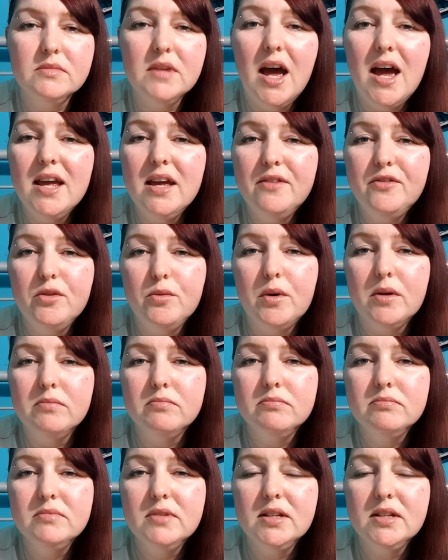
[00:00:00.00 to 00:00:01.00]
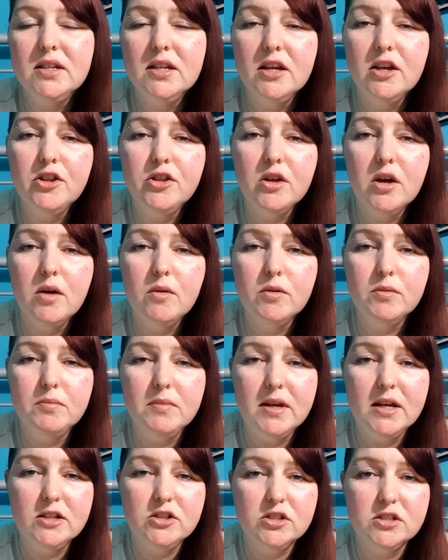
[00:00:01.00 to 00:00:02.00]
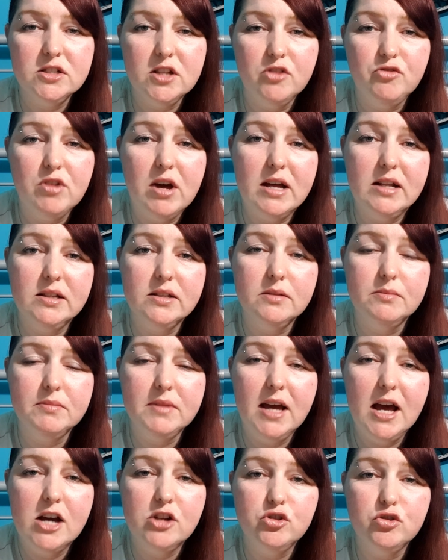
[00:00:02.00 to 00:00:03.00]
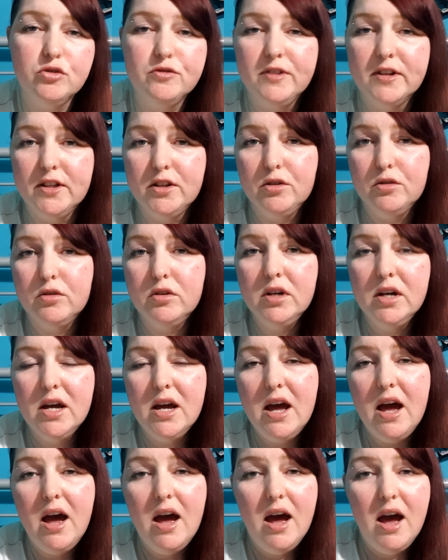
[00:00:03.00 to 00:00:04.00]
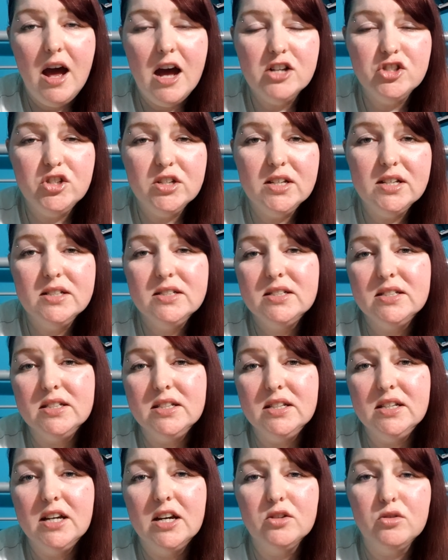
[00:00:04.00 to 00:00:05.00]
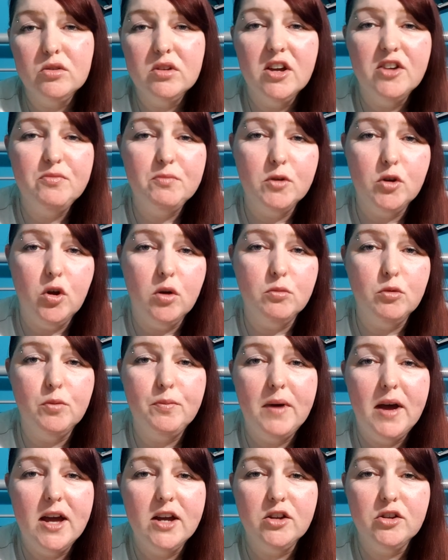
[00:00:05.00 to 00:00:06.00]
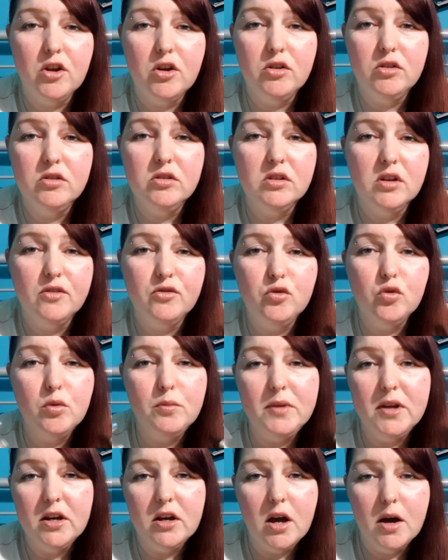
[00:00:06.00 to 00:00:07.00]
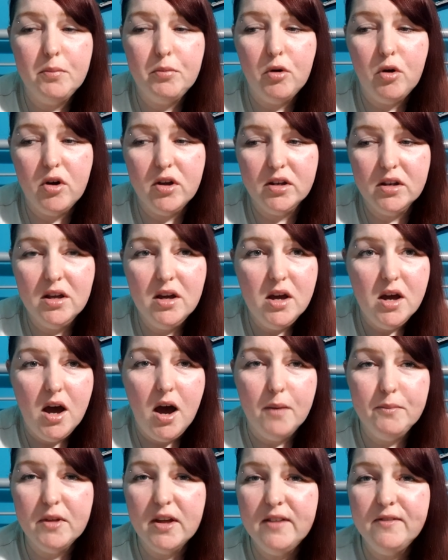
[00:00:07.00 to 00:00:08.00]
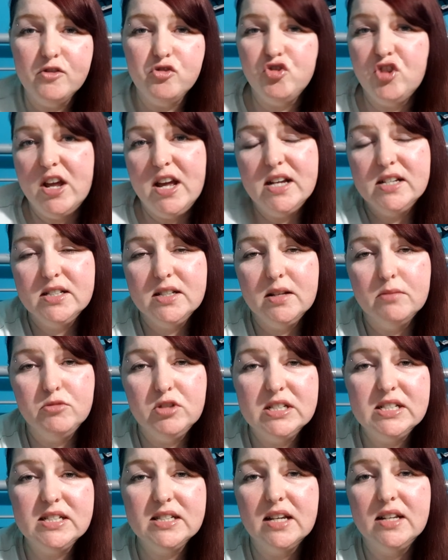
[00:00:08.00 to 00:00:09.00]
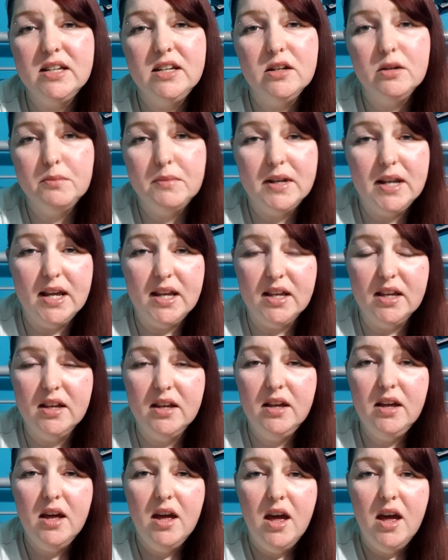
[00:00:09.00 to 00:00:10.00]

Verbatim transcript: Hi everyone, today I thought I would make just a random casual video. As you can see, I don't have my normal background, I've no makeup on, I'm not even dressed, I'm just sitting here in my nightie.